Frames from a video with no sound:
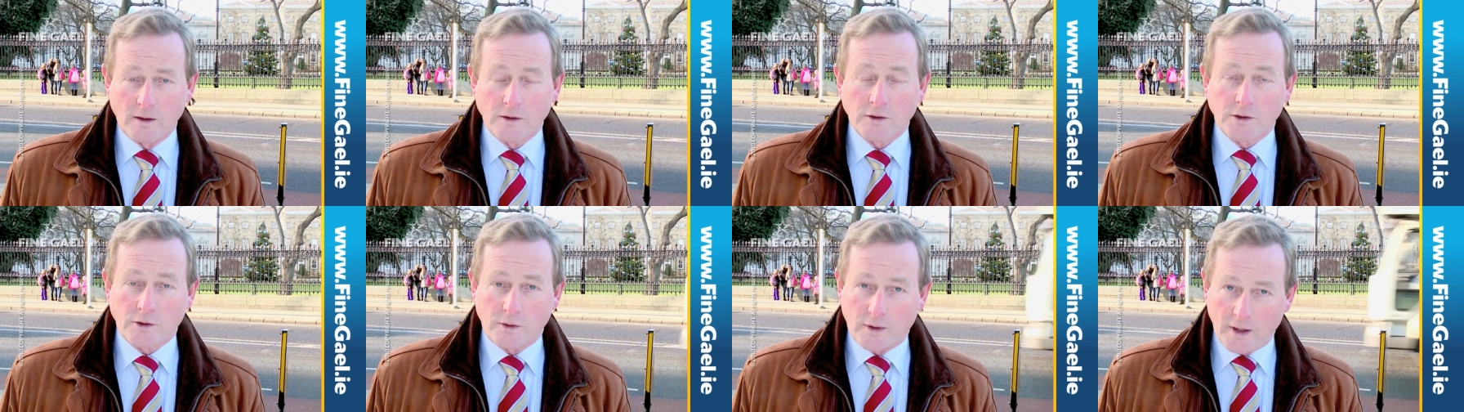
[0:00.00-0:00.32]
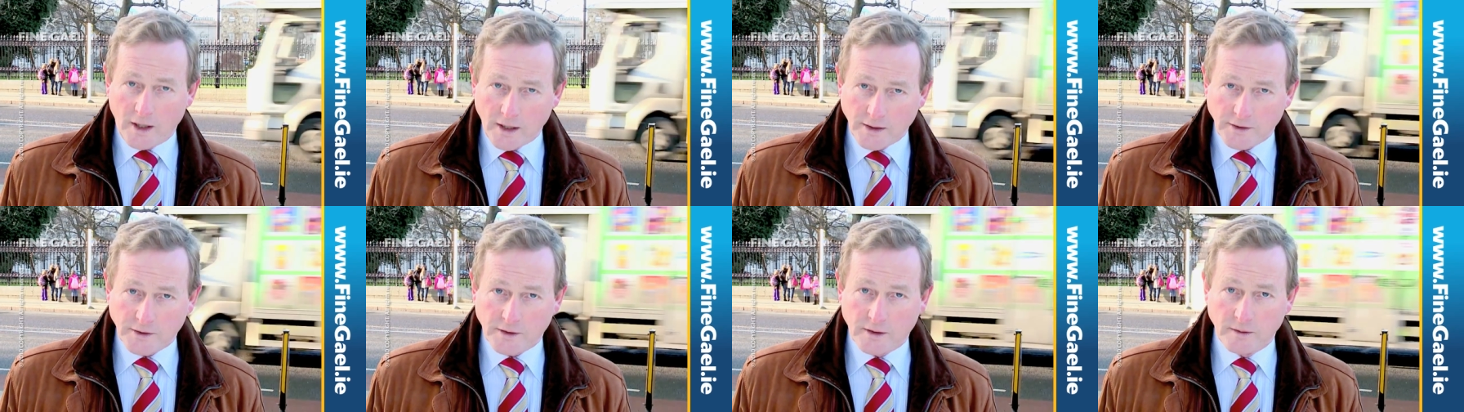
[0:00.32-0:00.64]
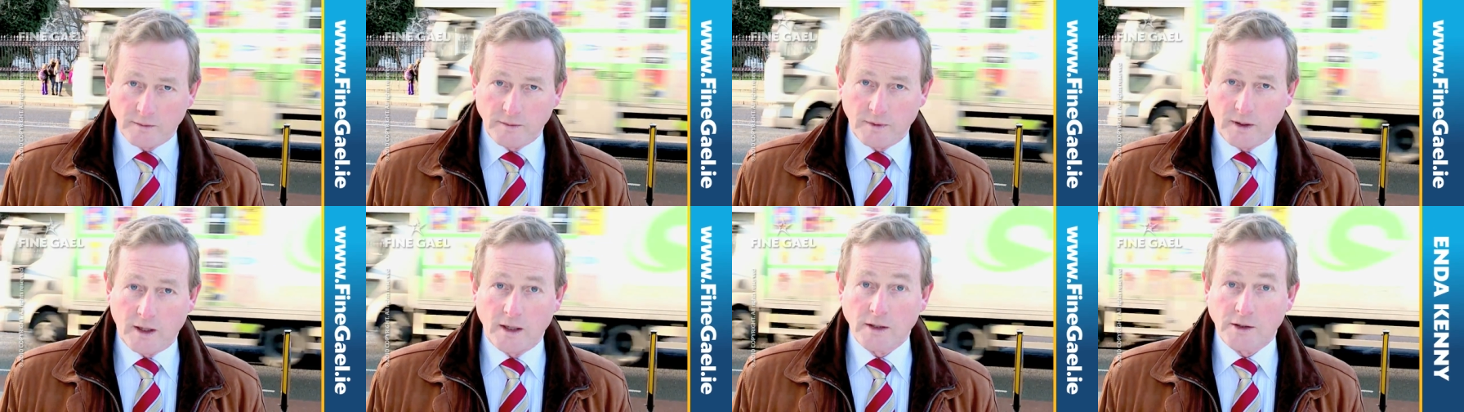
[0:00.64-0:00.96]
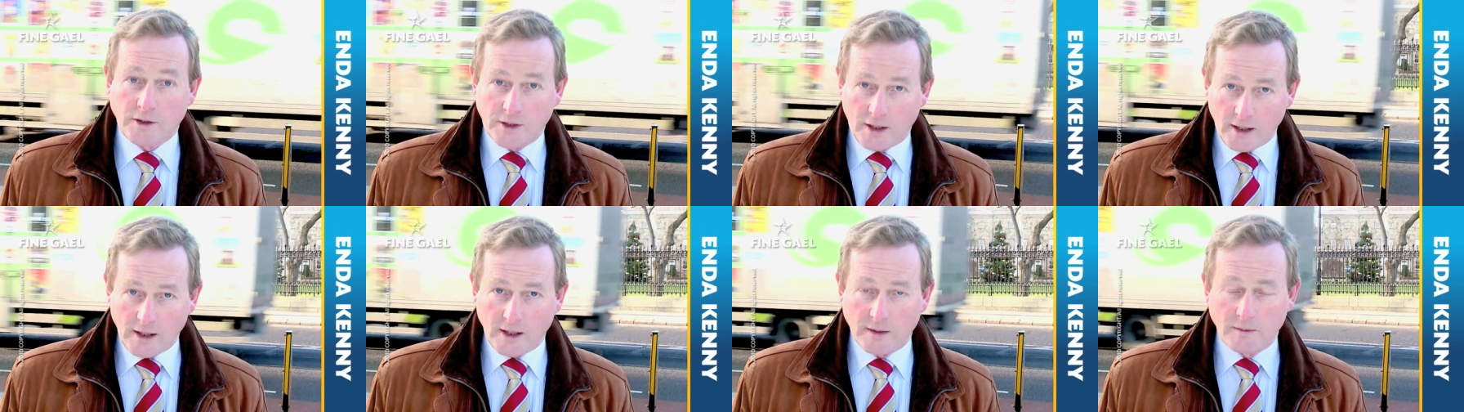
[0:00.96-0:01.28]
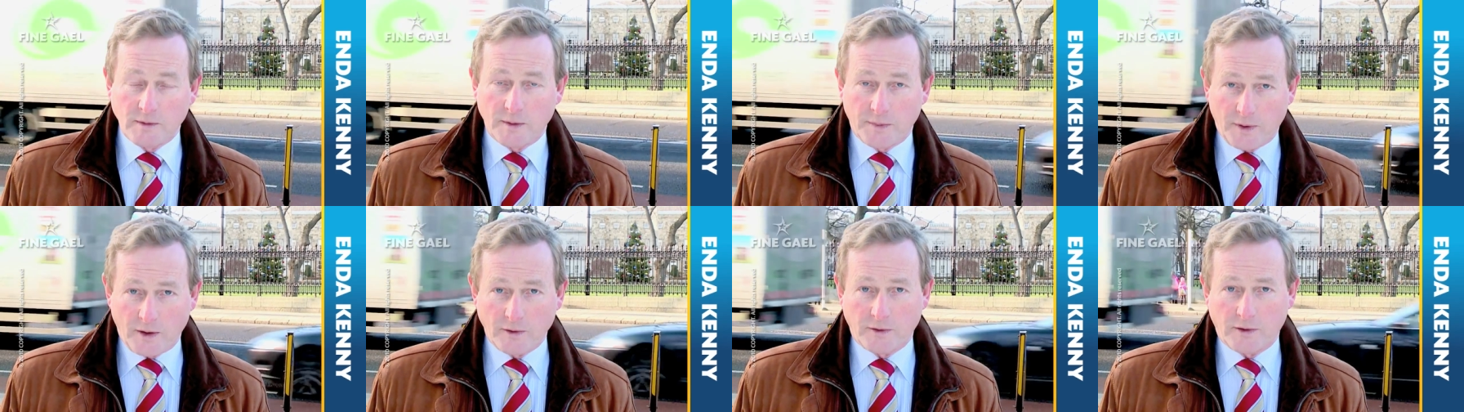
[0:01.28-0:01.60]
So ask them and tell them
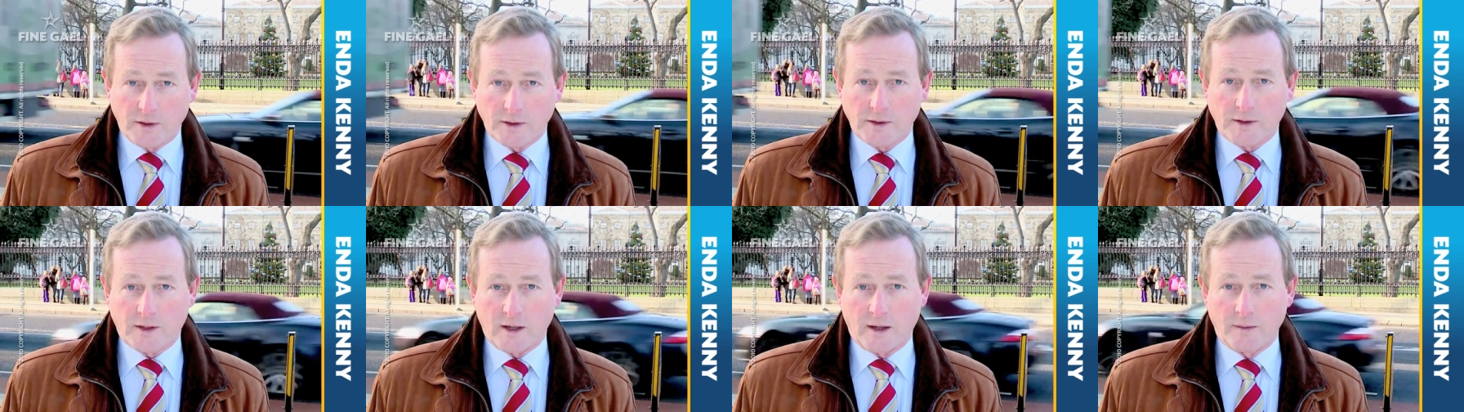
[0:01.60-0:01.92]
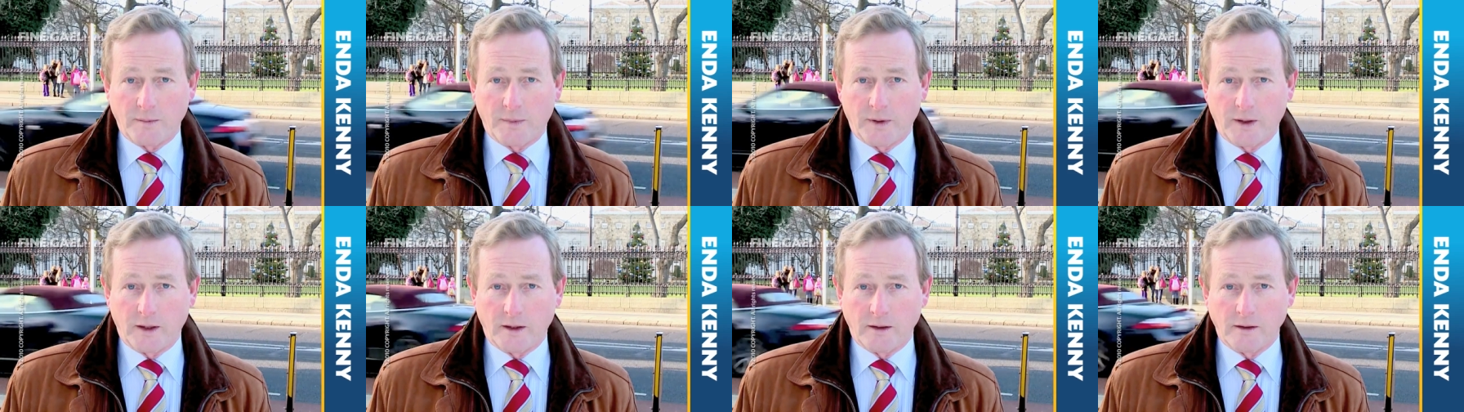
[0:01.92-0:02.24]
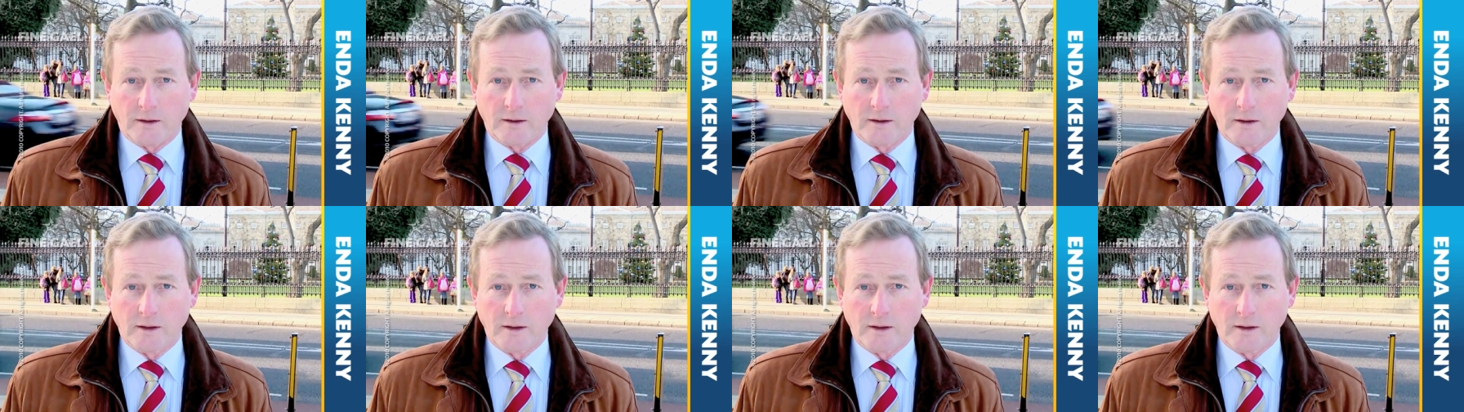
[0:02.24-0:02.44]
about this campaign.